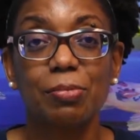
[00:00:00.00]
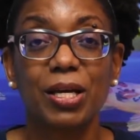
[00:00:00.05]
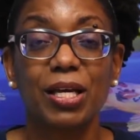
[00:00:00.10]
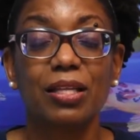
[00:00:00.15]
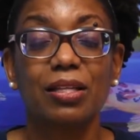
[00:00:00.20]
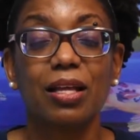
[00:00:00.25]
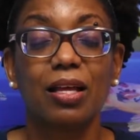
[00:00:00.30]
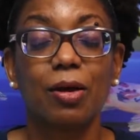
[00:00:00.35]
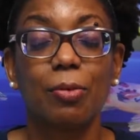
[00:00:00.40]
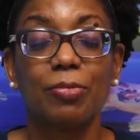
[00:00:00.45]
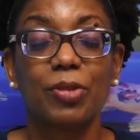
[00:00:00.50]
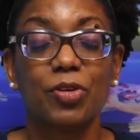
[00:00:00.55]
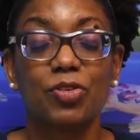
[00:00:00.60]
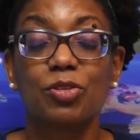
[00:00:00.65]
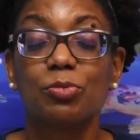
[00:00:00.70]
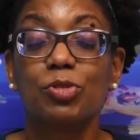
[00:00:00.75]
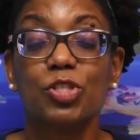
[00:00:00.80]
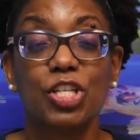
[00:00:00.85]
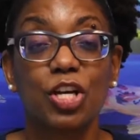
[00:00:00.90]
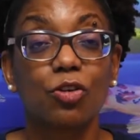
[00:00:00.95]
but there's
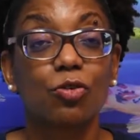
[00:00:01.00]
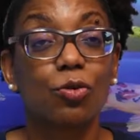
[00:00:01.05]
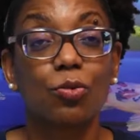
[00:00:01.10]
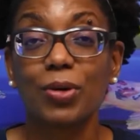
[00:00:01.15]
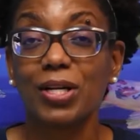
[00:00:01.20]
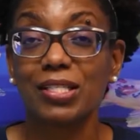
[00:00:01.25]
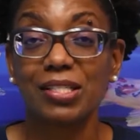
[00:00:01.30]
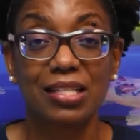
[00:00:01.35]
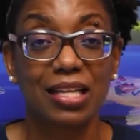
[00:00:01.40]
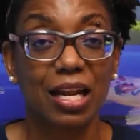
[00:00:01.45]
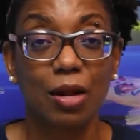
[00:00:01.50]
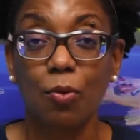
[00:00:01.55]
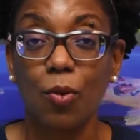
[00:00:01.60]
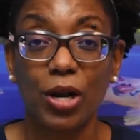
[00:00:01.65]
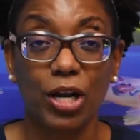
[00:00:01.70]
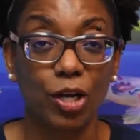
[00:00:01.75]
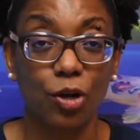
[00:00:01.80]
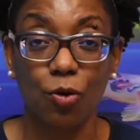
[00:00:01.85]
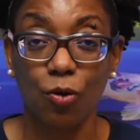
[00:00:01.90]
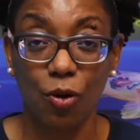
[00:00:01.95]
some general ones that I
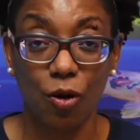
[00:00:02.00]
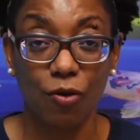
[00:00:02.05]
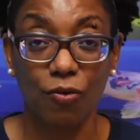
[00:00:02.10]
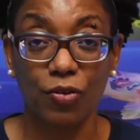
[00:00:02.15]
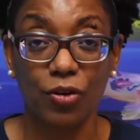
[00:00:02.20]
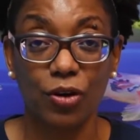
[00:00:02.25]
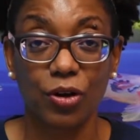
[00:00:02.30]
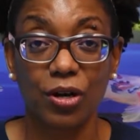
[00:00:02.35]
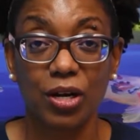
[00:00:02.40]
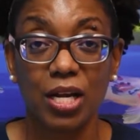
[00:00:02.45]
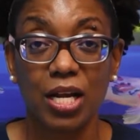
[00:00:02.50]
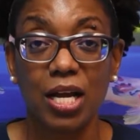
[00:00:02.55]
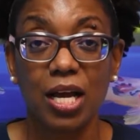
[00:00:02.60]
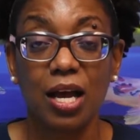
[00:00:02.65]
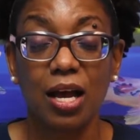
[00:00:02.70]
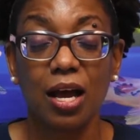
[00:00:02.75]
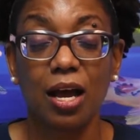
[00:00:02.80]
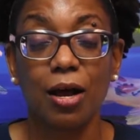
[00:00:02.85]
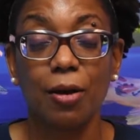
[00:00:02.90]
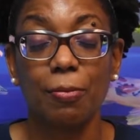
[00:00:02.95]
want to go over
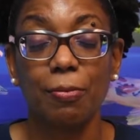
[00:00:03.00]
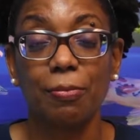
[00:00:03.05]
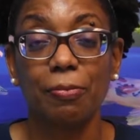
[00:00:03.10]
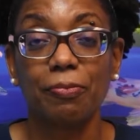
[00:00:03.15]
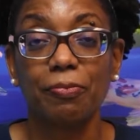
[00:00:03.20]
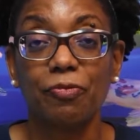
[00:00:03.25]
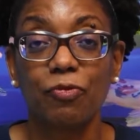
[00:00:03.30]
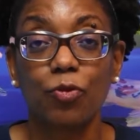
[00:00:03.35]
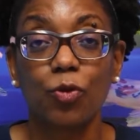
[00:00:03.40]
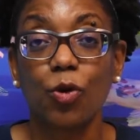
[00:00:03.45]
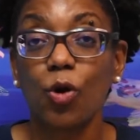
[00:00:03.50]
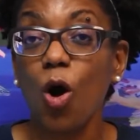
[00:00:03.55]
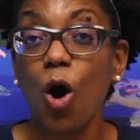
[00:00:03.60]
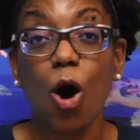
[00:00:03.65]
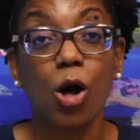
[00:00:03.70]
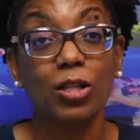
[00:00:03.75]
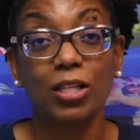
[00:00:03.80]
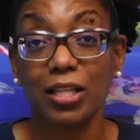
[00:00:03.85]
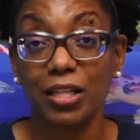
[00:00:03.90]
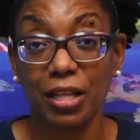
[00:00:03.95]
for
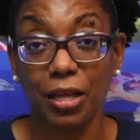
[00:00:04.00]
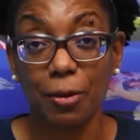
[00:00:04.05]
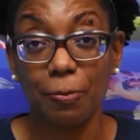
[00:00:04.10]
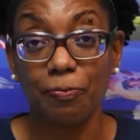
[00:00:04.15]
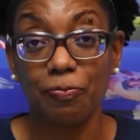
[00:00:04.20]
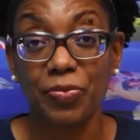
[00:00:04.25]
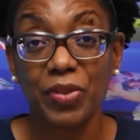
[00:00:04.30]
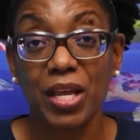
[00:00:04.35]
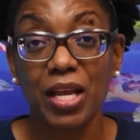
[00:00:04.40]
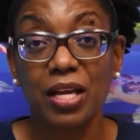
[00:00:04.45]
all of them.